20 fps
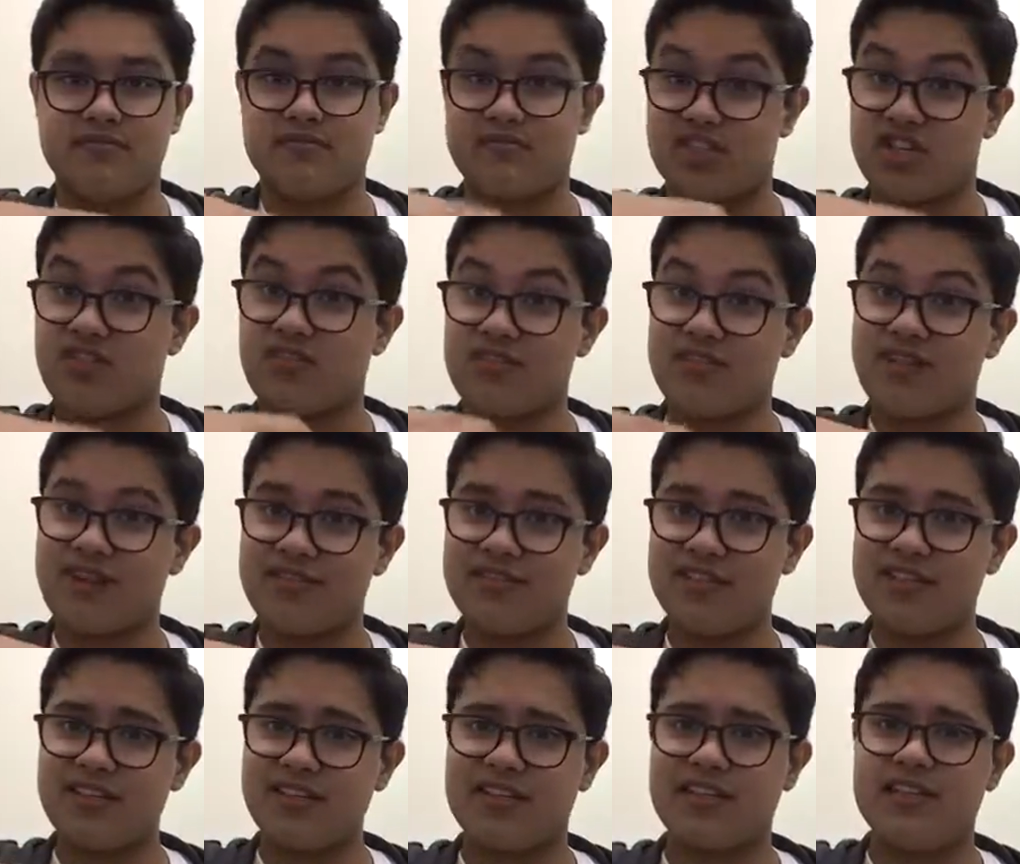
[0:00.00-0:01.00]
Tone around
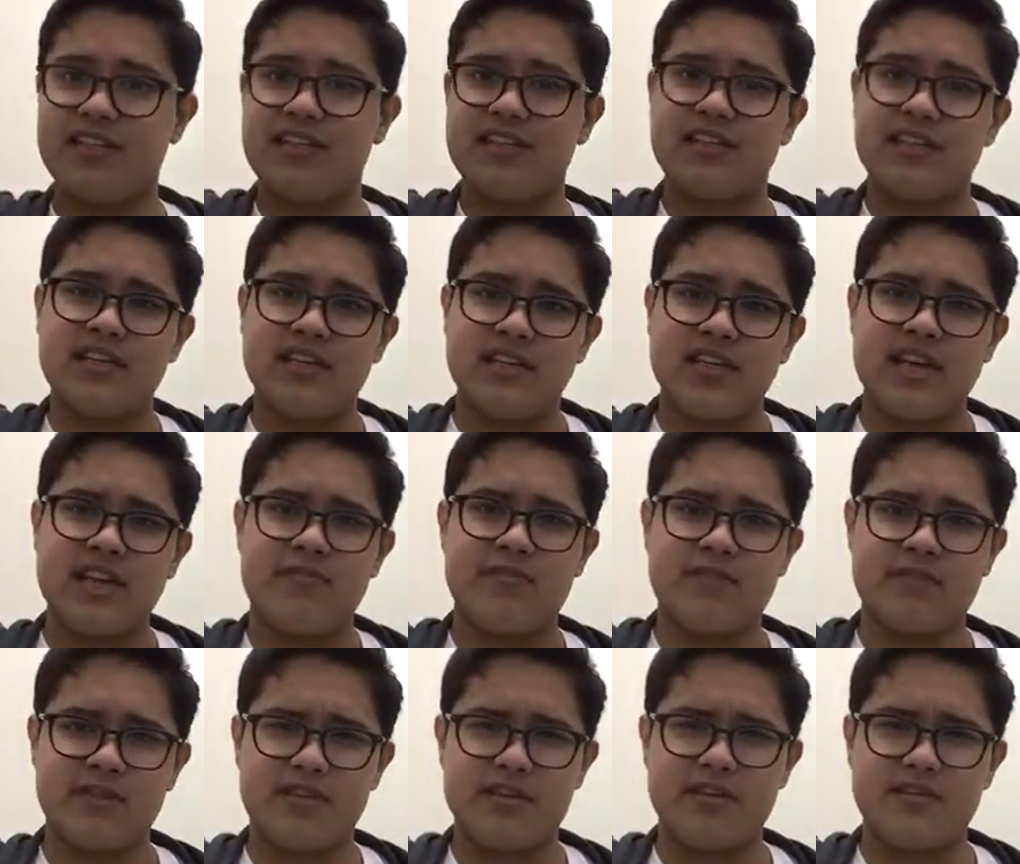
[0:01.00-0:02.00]
it. It
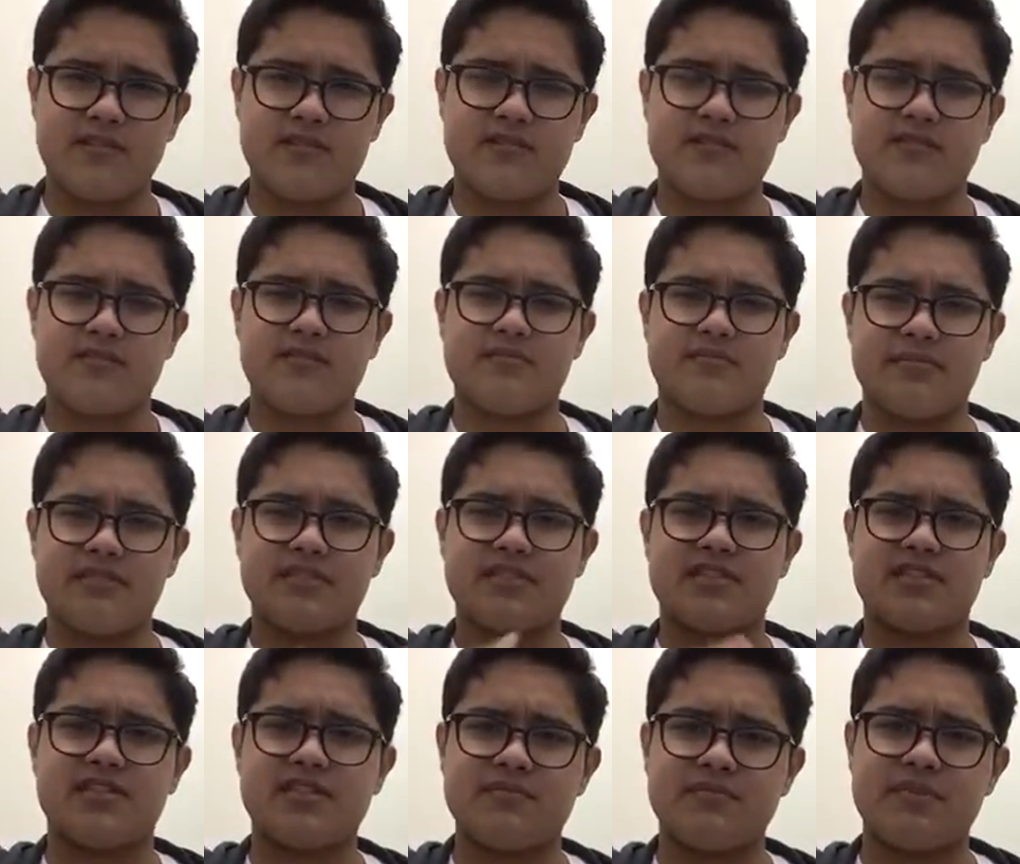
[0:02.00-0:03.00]
really boosts the
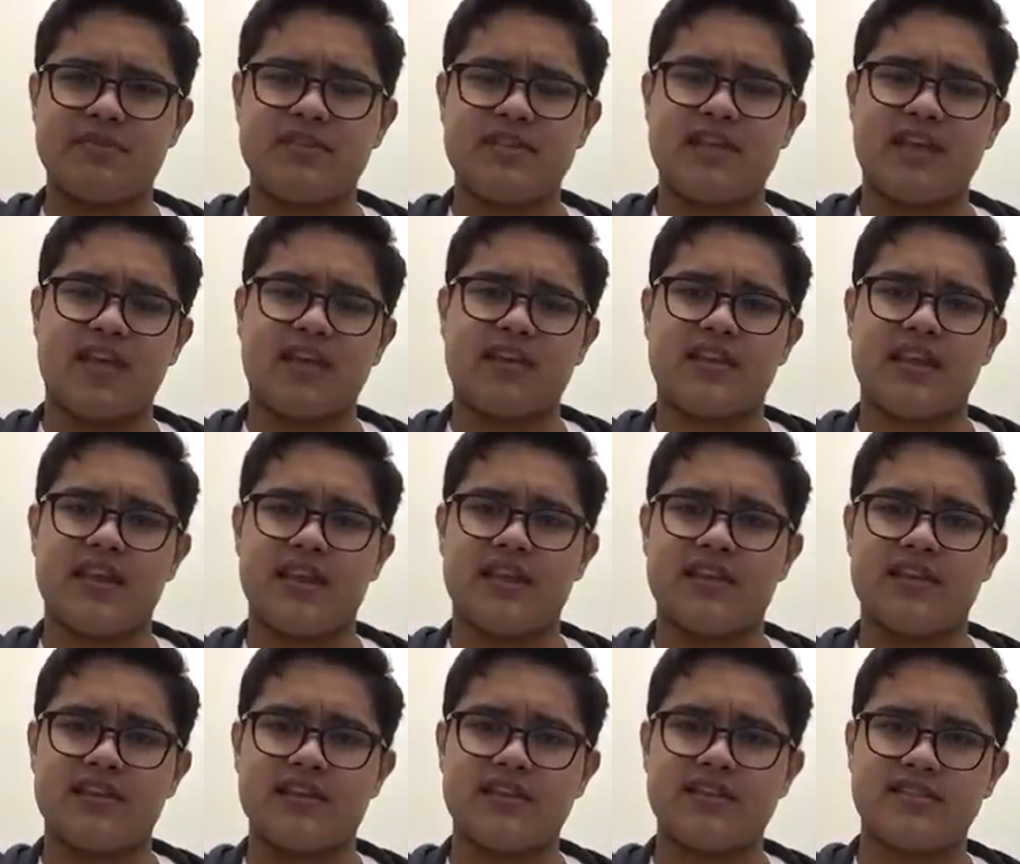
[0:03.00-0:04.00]
sympathy and like
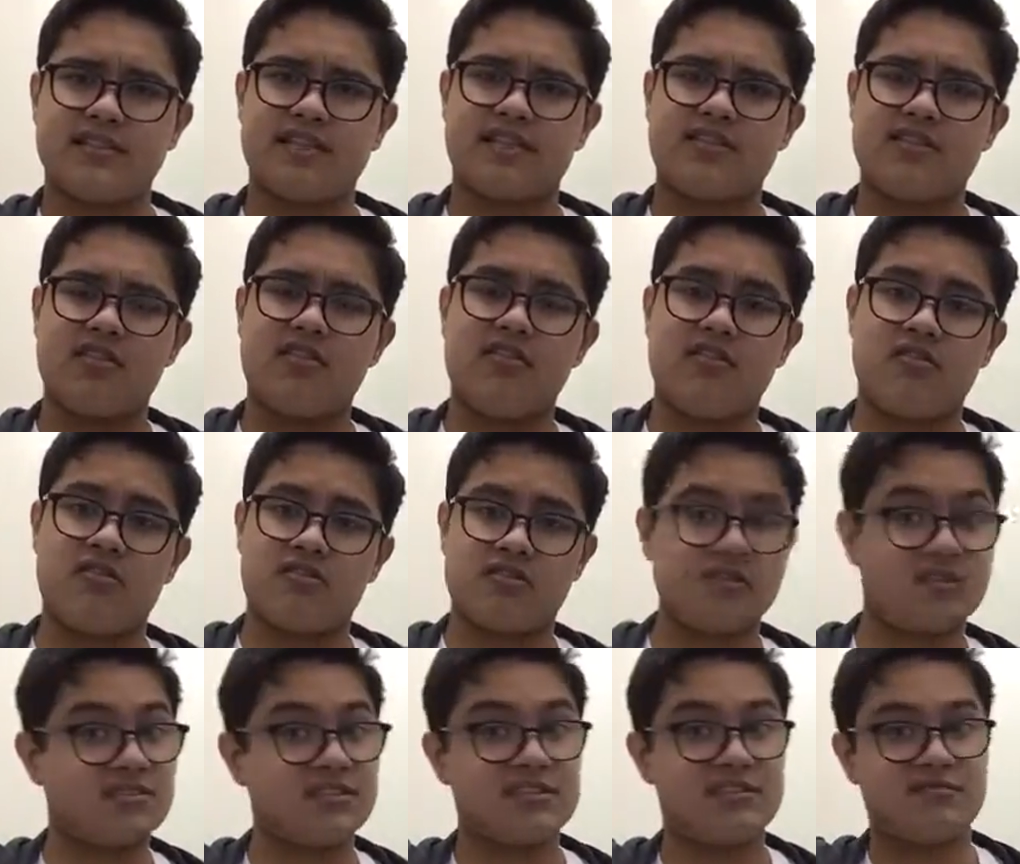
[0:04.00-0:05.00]
like, oh,
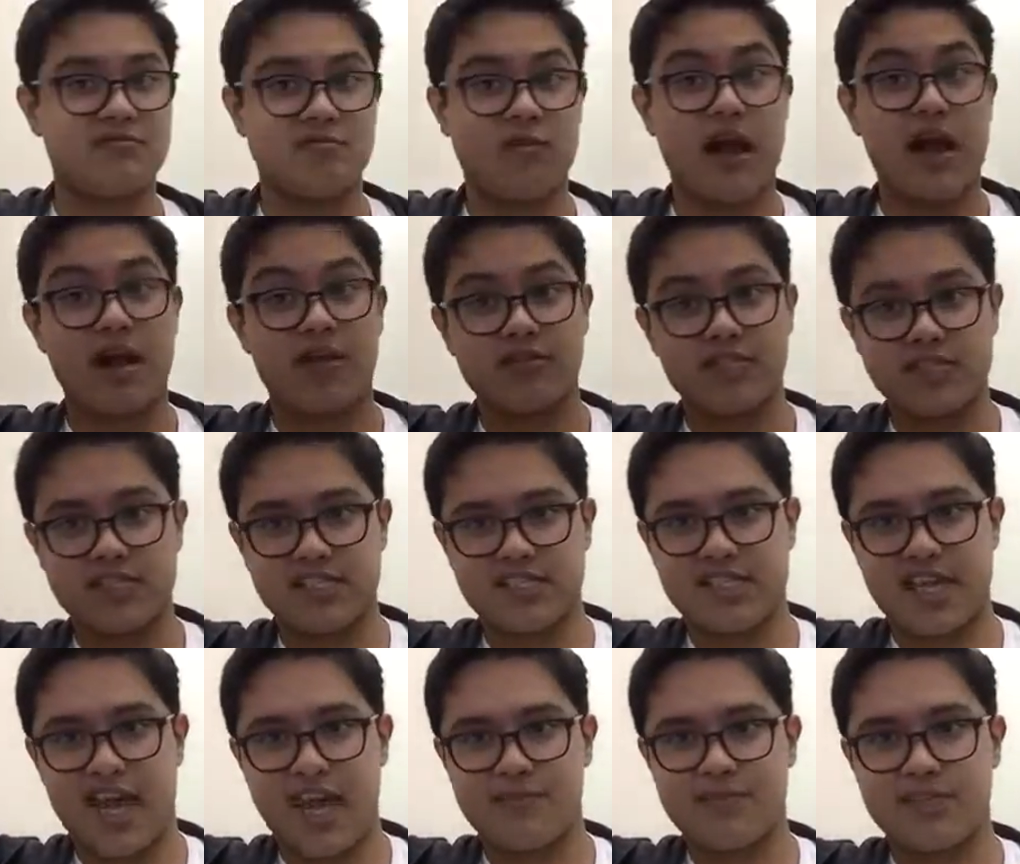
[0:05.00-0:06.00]
wow, this is
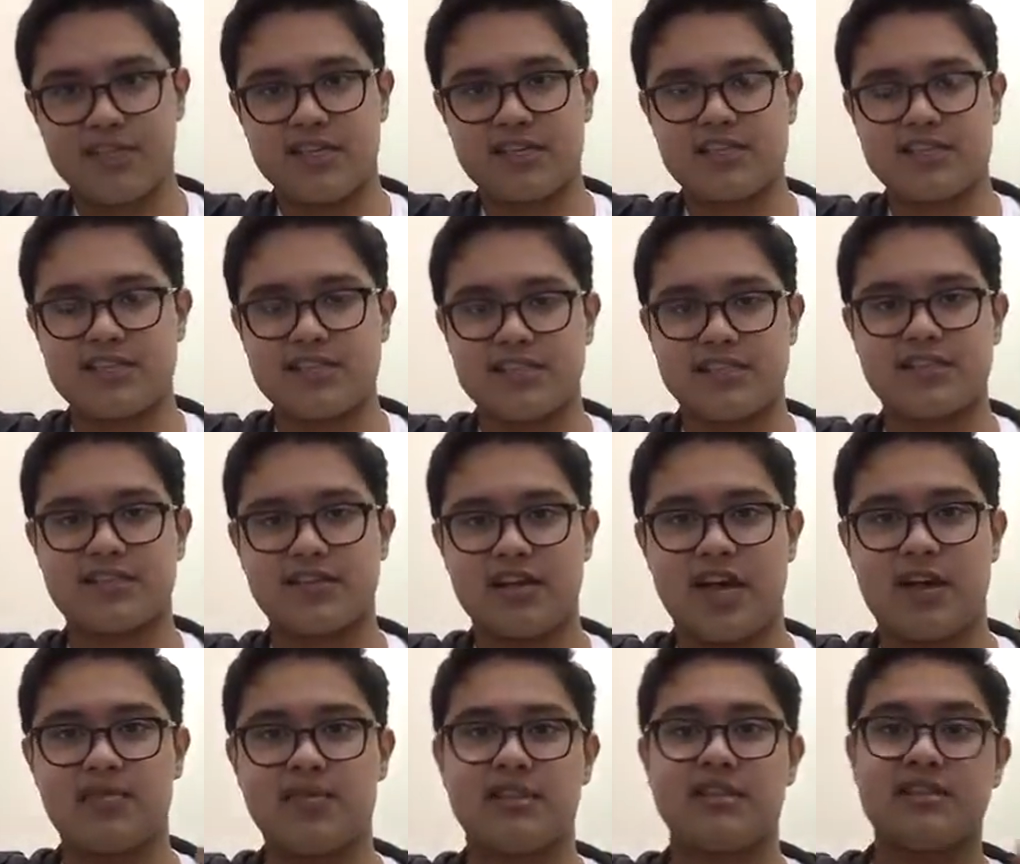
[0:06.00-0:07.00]
happening. This is still
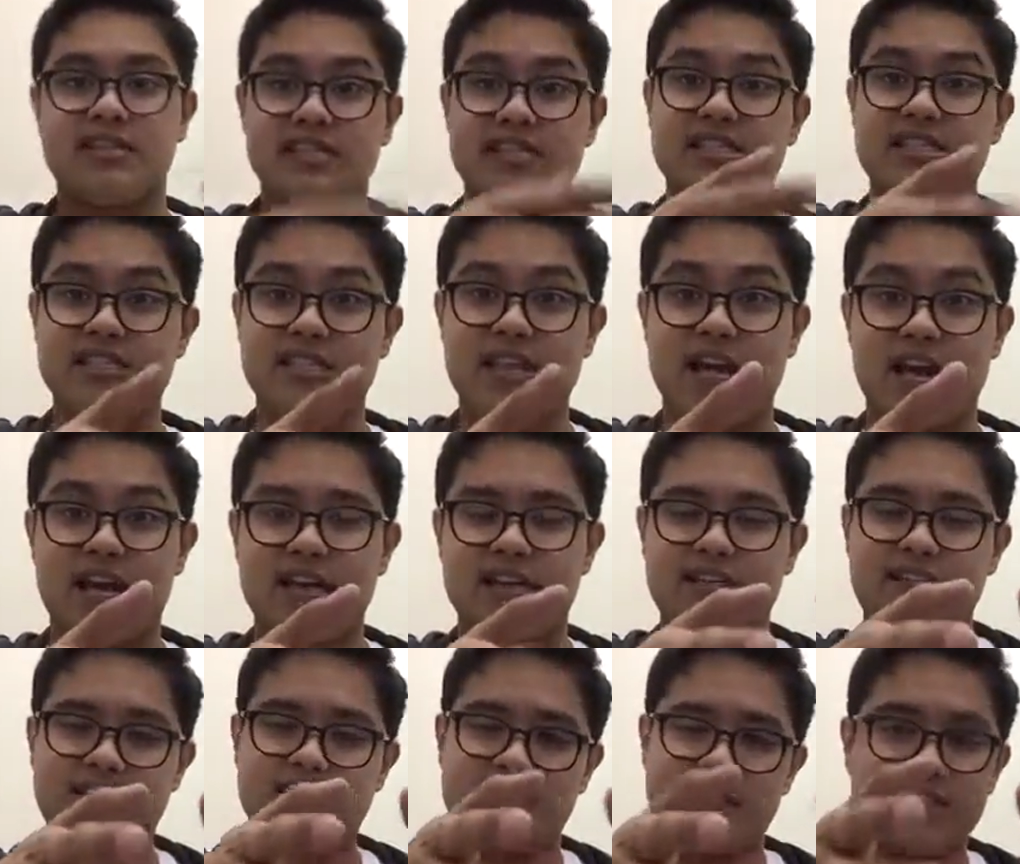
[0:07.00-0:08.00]
happening. This is
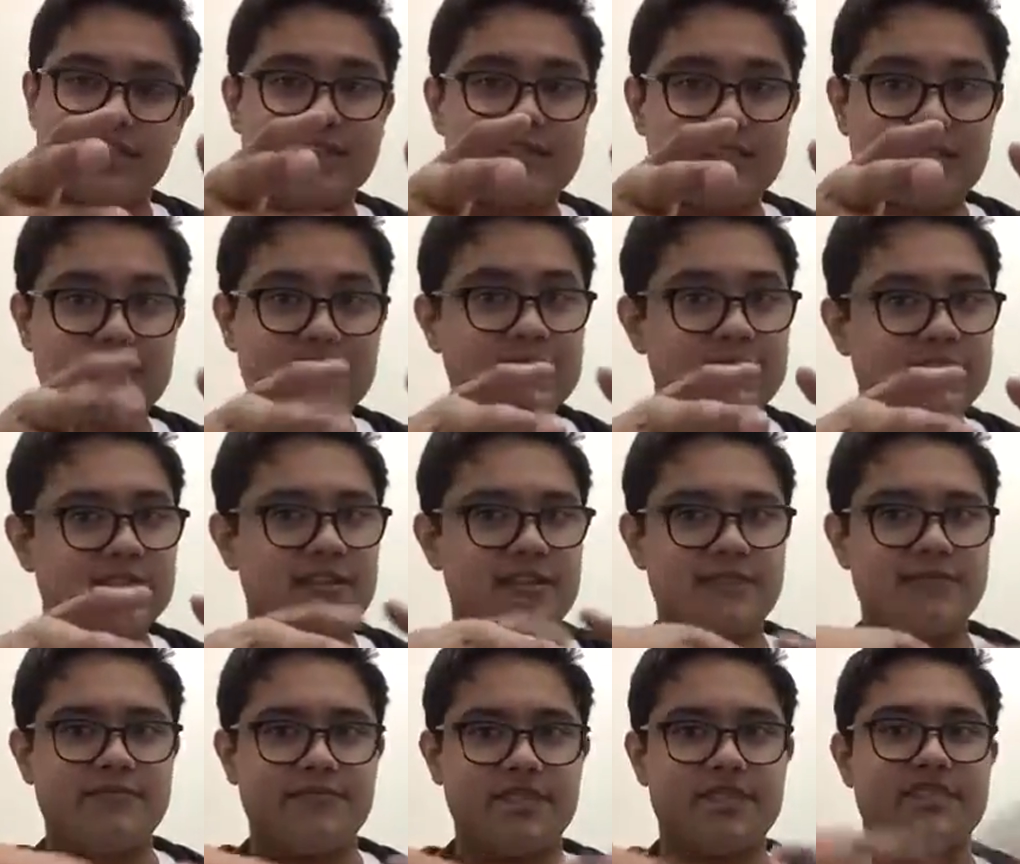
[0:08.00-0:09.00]

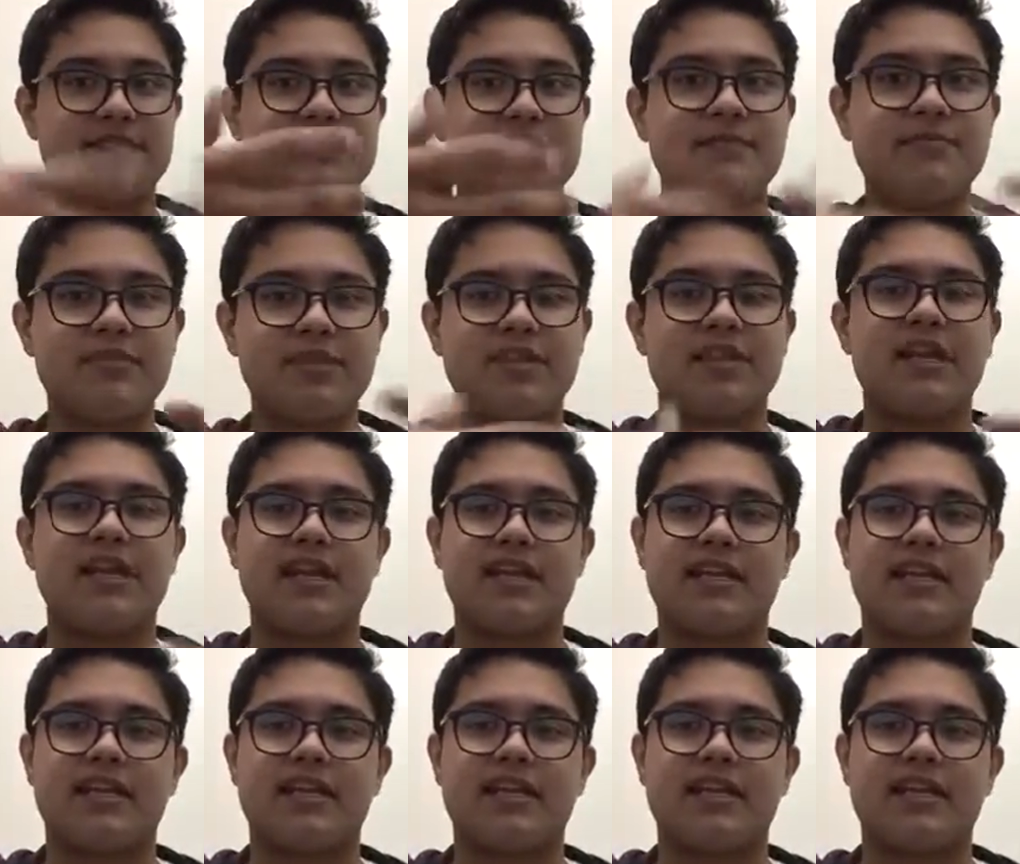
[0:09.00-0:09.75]
it's sympathetic.